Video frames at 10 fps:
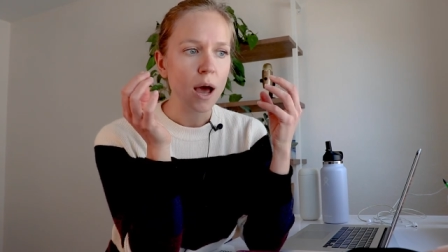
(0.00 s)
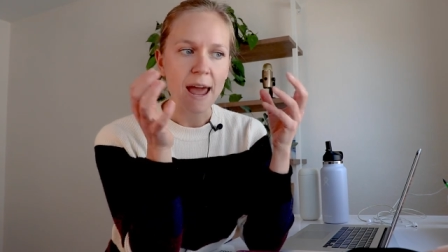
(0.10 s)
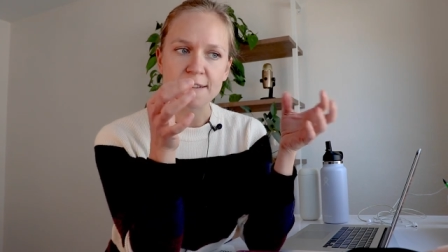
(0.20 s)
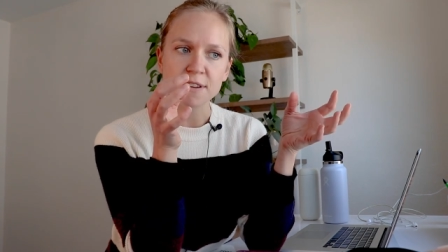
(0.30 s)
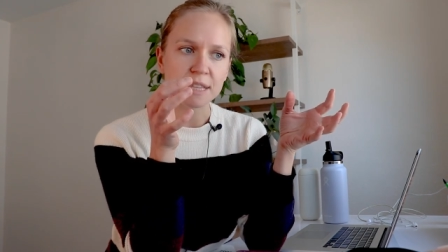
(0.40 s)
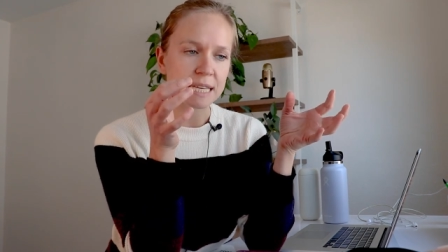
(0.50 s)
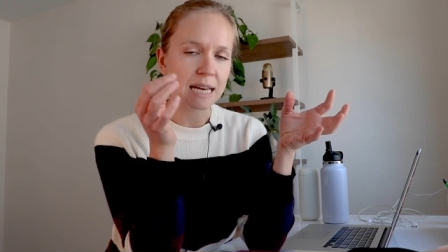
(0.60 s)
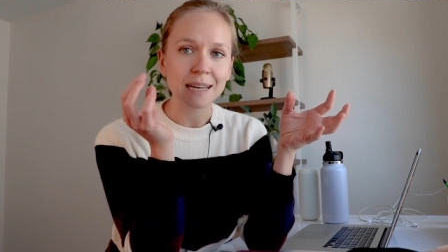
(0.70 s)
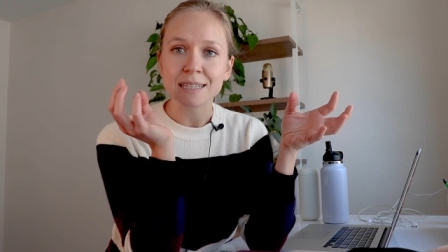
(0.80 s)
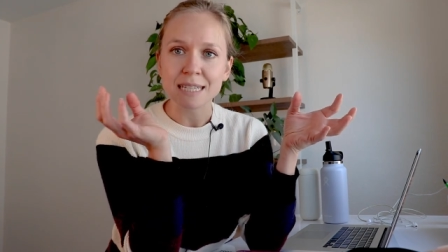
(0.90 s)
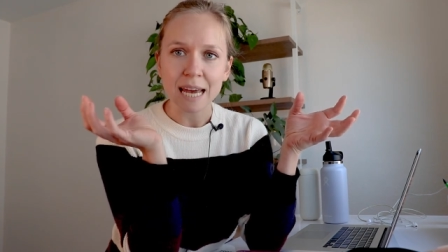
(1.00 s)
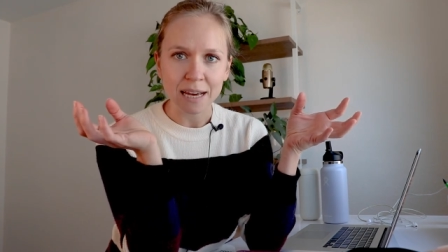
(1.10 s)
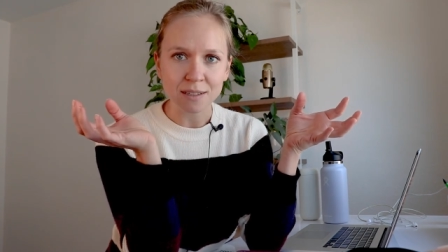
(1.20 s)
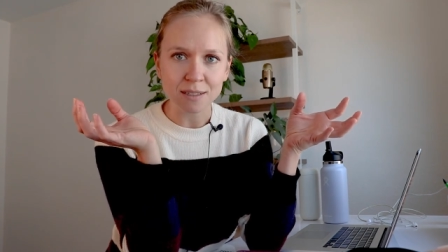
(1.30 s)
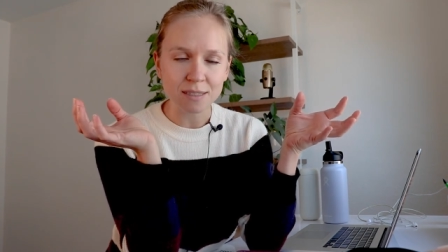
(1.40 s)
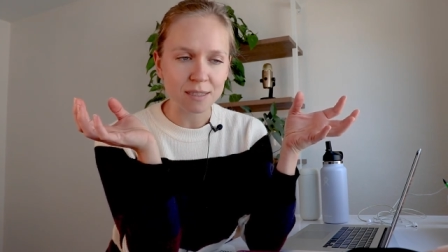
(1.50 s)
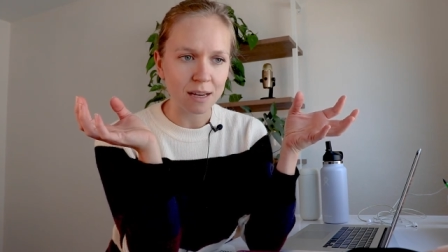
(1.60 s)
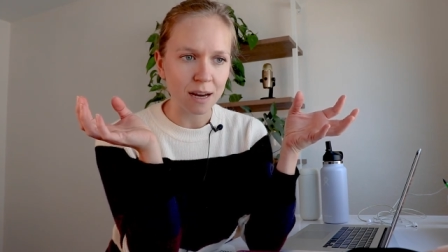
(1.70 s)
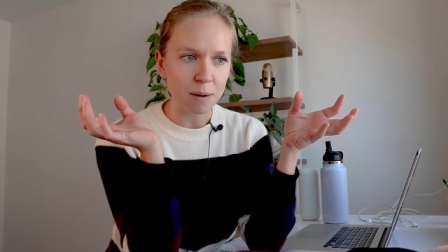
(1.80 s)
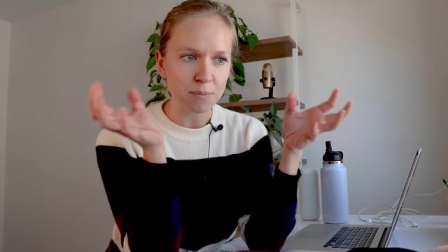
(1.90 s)
everything that entails,
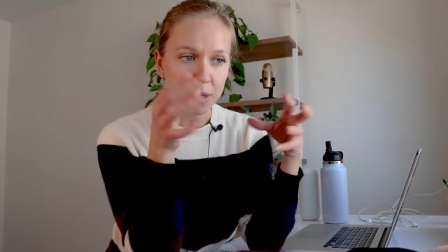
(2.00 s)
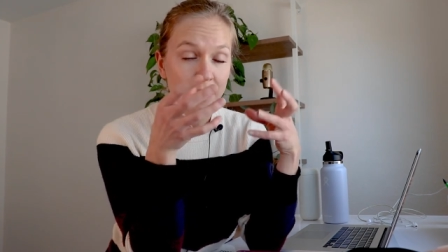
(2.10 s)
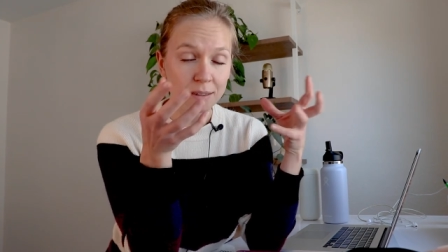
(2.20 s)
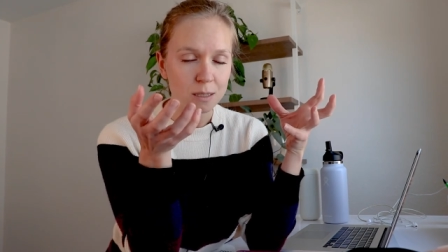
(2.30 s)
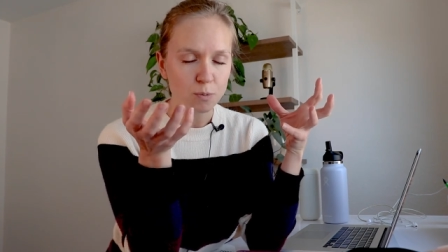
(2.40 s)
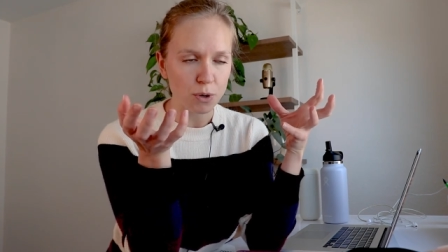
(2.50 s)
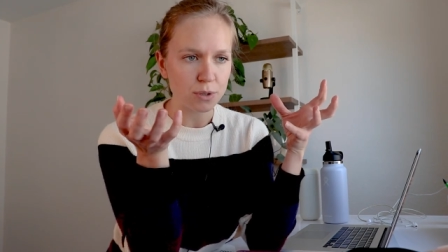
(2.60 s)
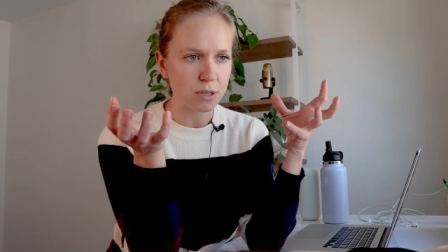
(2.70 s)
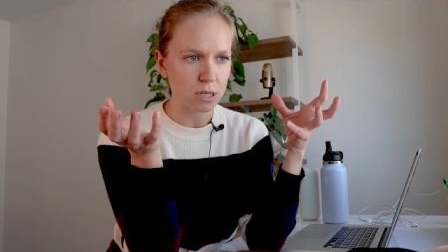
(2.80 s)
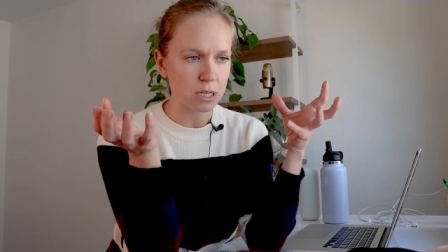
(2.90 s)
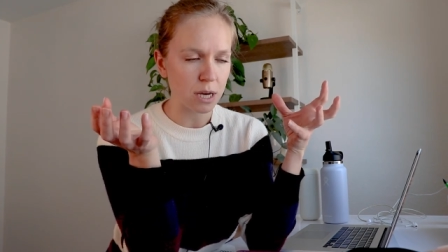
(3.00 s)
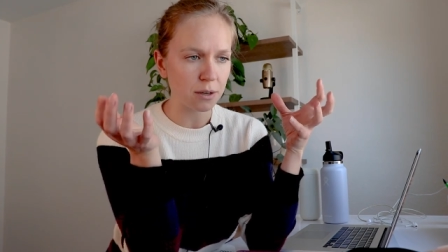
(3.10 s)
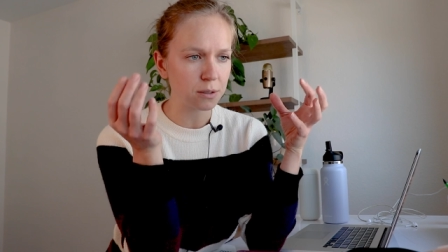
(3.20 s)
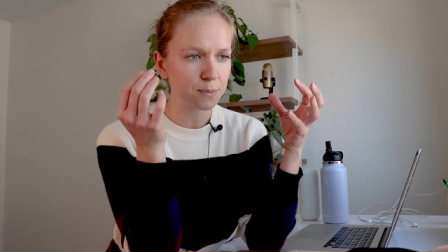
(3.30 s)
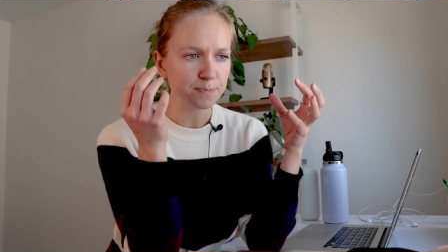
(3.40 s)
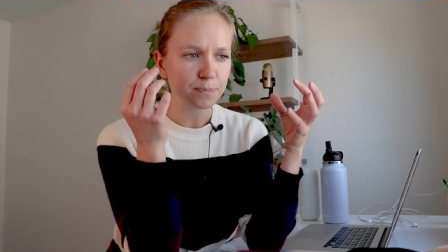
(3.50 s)
that this process entails.